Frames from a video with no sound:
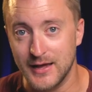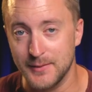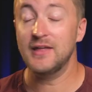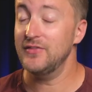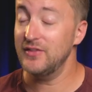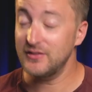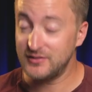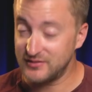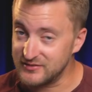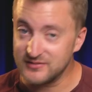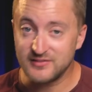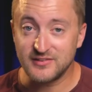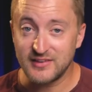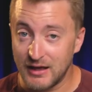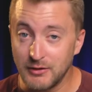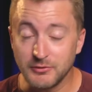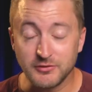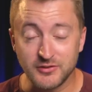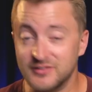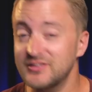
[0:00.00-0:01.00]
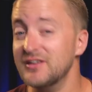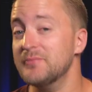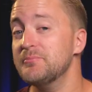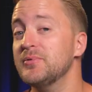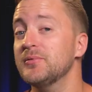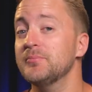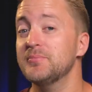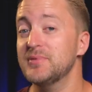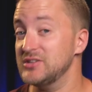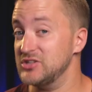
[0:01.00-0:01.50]
And this sounds
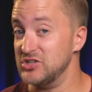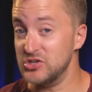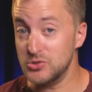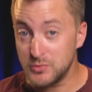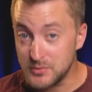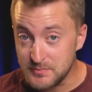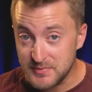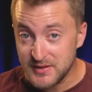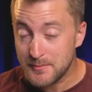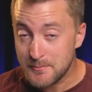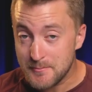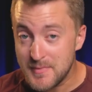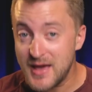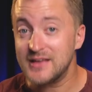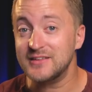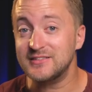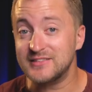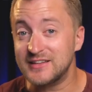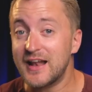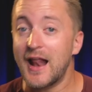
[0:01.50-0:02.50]
simple, but you would be amazed